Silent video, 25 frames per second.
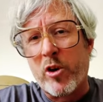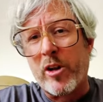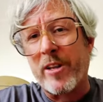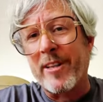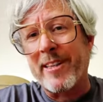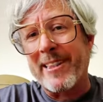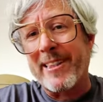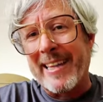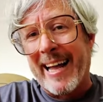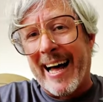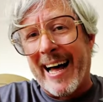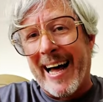a
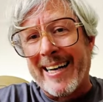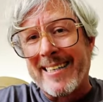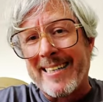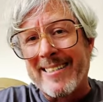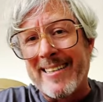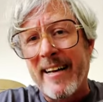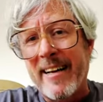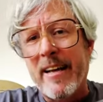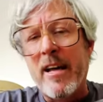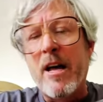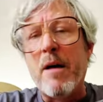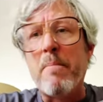lot.
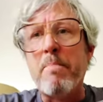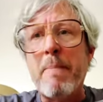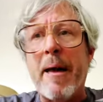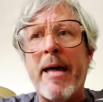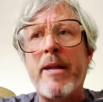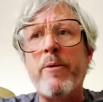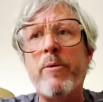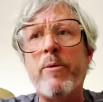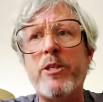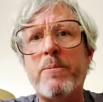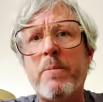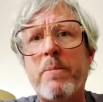
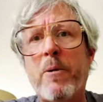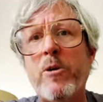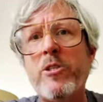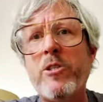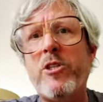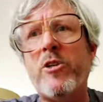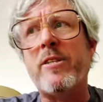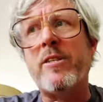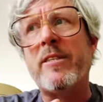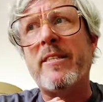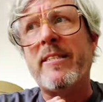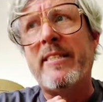Manual
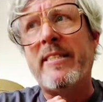exposure